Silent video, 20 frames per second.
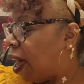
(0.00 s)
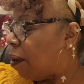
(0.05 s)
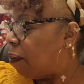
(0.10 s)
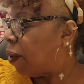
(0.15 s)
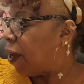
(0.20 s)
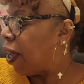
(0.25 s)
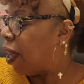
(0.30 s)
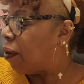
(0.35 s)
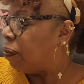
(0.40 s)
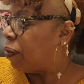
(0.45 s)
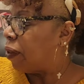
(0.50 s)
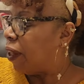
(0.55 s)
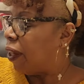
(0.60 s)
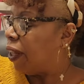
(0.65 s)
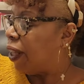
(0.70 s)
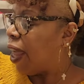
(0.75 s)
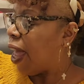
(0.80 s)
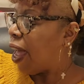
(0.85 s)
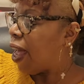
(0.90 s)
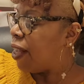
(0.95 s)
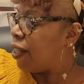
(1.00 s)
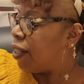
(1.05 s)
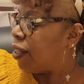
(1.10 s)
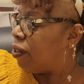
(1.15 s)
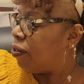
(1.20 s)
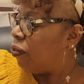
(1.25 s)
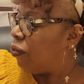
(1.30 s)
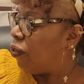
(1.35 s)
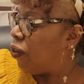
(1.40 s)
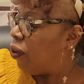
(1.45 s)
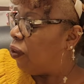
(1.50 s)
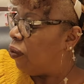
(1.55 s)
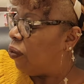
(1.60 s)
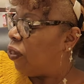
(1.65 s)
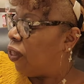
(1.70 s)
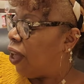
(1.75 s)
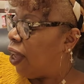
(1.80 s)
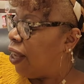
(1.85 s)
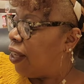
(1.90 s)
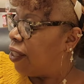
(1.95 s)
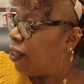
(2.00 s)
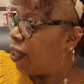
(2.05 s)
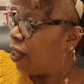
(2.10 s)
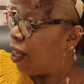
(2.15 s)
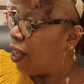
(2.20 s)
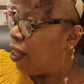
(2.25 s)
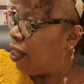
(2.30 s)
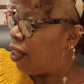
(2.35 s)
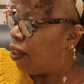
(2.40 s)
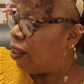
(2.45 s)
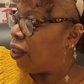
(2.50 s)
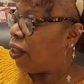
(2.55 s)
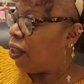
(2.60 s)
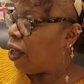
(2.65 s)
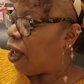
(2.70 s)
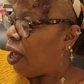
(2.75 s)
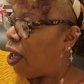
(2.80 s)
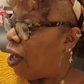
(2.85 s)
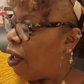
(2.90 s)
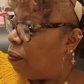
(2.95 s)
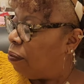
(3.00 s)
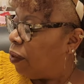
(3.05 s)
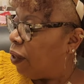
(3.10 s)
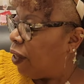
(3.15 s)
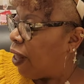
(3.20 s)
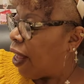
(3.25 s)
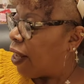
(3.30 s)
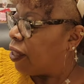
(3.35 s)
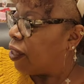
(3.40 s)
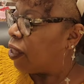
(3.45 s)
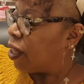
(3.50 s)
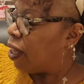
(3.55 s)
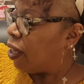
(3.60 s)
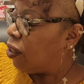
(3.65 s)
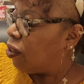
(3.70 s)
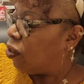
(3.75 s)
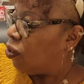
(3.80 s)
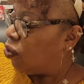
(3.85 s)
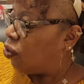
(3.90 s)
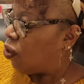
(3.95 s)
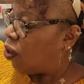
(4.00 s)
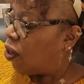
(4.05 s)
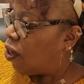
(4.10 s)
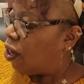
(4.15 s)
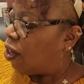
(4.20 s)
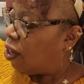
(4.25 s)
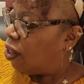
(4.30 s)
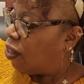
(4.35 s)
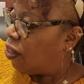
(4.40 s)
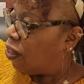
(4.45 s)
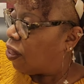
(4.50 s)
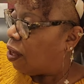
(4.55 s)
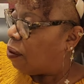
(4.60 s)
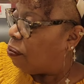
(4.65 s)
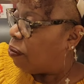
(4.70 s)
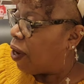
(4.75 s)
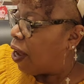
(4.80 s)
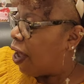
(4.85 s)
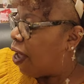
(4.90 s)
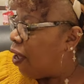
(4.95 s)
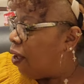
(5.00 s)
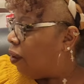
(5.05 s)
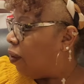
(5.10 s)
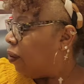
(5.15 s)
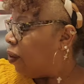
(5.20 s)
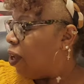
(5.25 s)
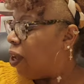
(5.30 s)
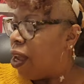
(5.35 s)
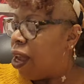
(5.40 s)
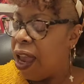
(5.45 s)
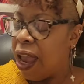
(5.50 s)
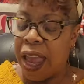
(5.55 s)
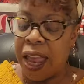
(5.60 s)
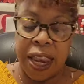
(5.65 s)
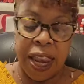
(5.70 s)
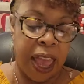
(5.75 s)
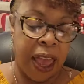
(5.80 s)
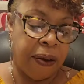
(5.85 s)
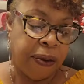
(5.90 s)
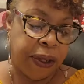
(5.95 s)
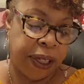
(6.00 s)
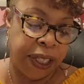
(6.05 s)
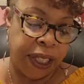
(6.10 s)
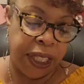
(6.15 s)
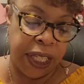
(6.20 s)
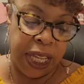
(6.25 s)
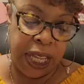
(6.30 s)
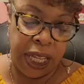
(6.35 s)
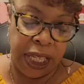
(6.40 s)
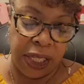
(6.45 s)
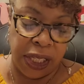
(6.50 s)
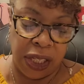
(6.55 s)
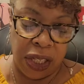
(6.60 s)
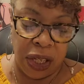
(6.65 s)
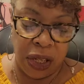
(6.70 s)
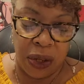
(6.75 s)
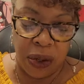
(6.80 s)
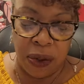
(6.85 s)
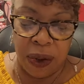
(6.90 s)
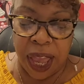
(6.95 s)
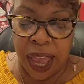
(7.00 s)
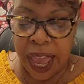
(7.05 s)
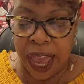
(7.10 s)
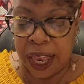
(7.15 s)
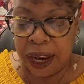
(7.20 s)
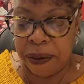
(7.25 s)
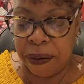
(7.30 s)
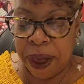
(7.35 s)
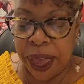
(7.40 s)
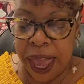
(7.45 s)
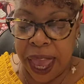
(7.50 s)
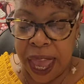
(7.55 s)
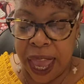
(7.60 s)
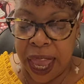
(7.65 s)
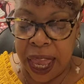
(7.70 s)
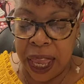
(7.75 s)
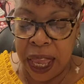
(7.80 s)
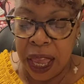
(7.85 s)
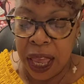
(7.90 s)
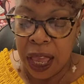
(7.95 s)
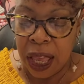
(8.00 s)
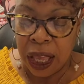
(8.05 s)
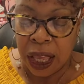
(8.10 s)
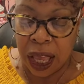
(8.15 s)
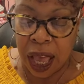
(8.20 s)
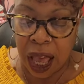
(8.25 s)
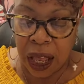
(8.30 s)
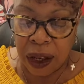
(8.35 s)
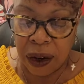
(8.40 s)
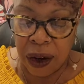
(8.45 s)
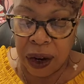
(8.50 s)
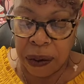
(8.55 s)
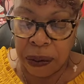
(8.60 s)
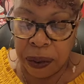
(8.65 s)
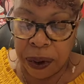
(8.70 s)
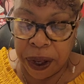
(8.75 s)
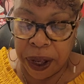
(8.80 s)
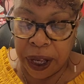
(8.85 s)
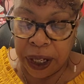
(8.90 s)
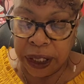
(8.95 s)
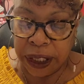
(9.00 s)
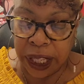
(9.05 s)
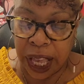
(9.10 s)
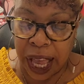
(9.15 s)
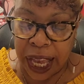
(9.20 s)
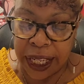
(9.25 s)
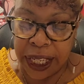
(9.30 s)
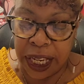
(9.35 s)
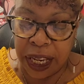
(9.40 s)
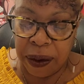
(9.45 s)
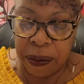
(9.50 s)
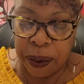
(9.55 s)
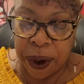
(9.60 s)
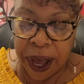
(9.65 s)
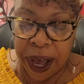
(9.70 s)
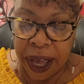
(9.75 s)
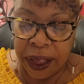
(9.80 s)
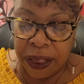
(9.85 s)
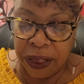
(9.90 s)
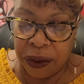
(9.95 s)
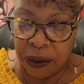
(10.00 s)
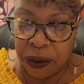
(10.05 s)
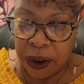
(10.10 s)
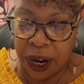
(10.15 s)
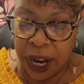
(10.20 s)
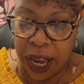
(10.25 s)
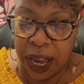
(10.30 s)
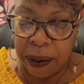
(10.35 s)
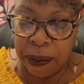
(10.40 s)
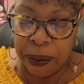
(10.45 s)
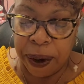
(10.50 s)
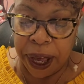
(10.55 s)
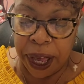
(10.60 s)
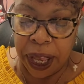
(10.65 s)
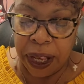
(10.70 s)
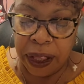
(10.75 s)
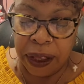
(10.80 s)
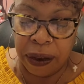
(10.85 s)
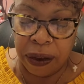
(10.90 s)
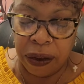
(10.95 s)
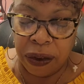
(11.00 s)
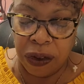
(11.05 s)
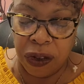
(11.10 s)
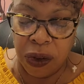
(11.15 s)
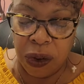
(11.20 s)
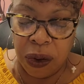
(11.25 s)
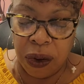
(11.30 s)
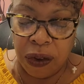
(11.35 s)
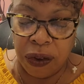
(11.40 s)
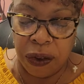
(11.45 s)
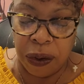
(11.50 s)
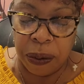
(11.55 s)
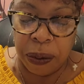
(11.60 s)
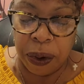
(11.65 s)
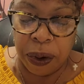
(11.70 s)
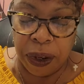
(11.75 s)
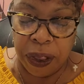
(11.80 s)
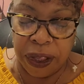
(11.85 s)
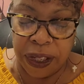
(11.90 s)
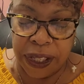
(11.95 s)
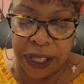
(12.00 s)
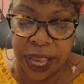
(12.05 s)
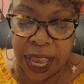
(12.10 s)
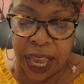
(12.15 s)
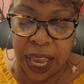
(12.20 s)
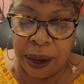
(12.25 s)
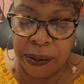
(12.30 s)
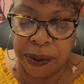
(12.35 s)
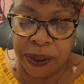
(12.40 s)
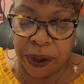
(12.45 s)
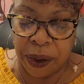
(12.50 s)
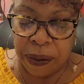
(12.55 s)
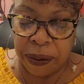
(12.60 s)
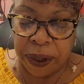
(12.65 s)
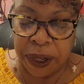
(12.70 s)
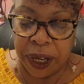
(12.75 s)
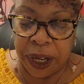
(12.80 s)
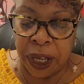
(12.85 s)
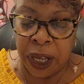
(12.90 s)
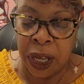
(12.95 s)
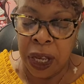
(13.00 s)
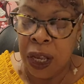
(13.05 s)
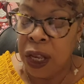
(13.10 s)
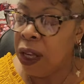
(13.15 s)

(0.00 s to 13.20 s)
coming up, the last few things in the, um, the last things you saw in the thumbnail, and that was these two anime coloring books. I did buy three, but two of them are the same, so I'm going to